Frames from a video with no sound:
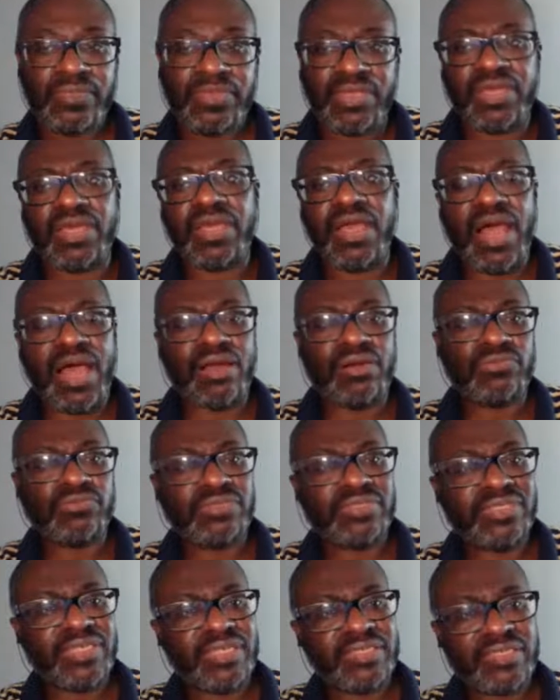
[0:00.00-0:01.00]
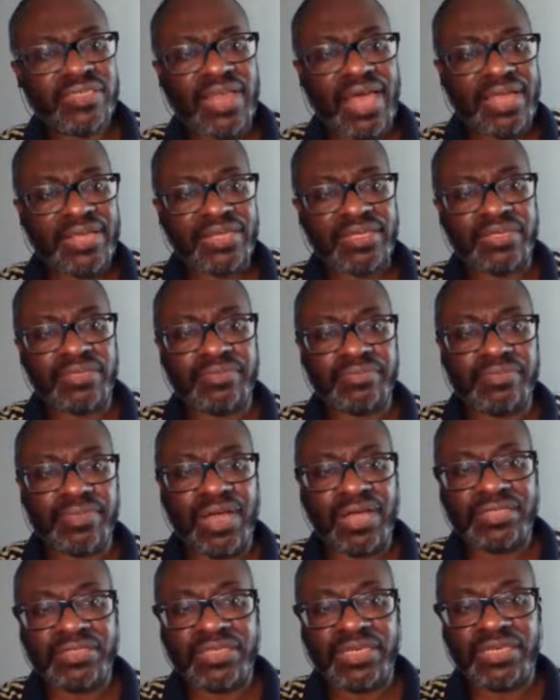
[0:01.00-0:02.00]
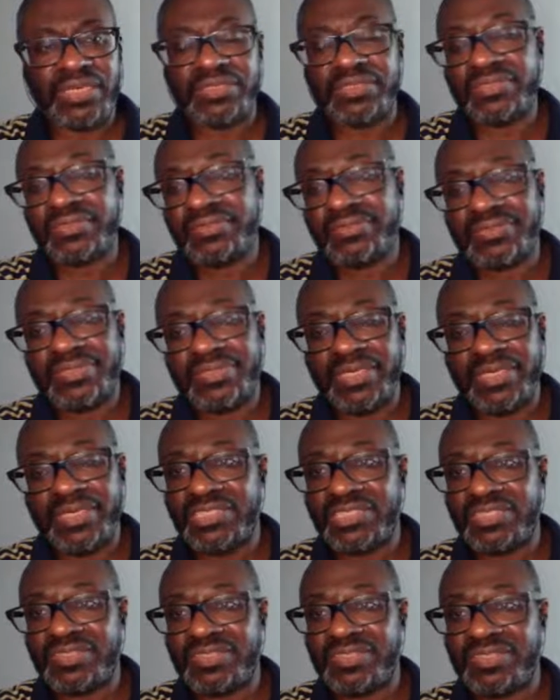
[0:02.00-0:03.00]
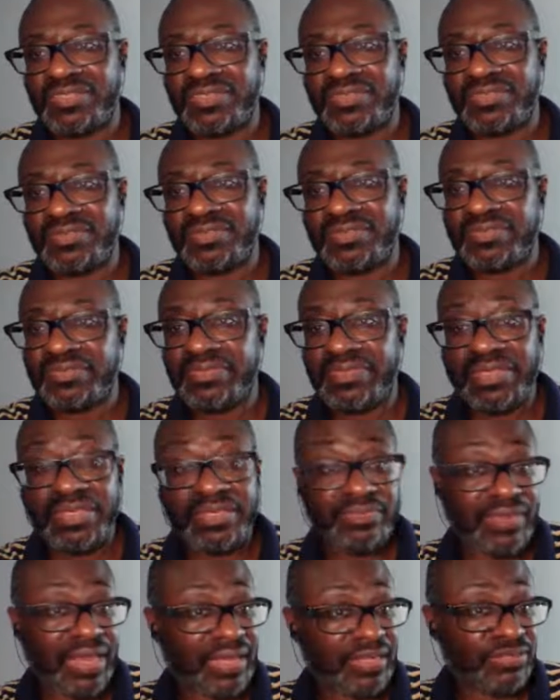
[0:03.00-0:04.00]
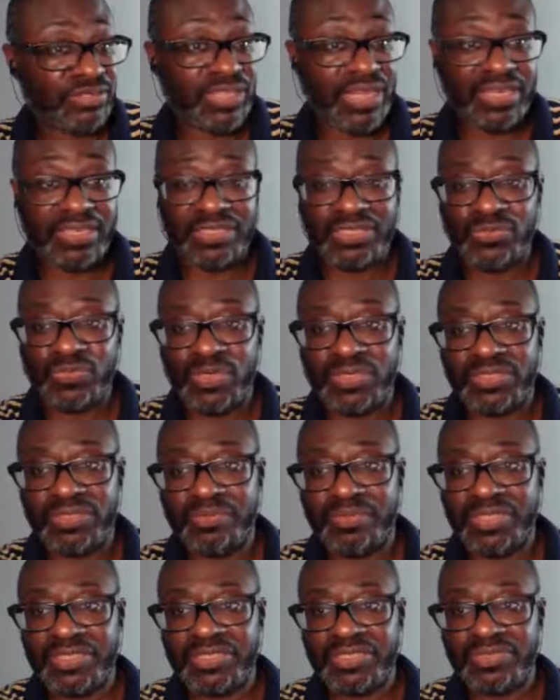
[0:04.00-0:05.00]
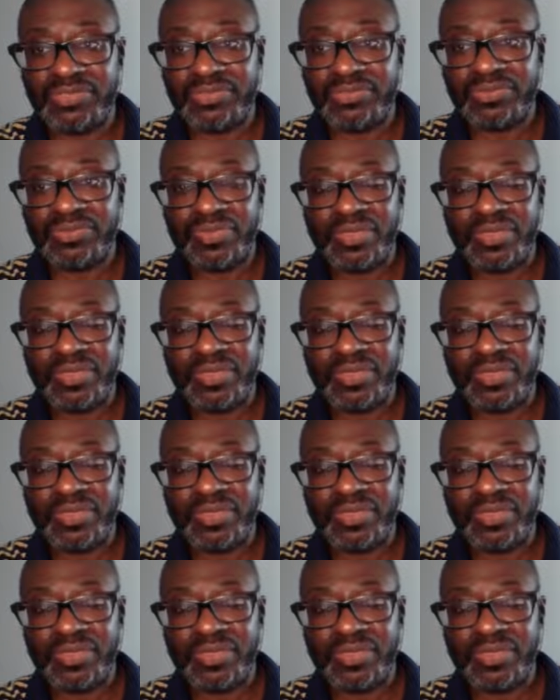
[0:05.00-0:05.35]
Yeah, I don't dislike him. I think he just, like you said, he's one-dimensional.